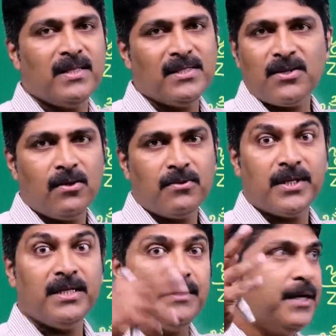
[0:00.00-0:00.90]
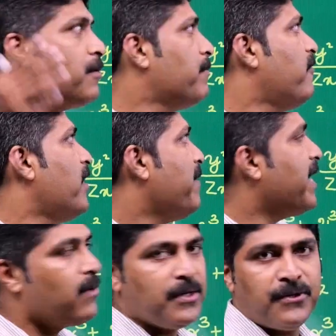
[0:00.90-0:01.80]
That's equal to 3. 3 cube will be
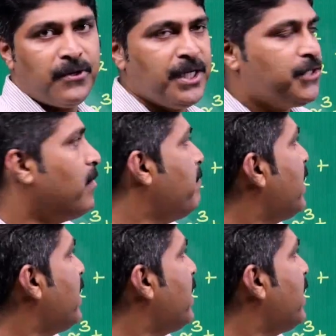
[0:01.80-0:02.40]
equal to 27.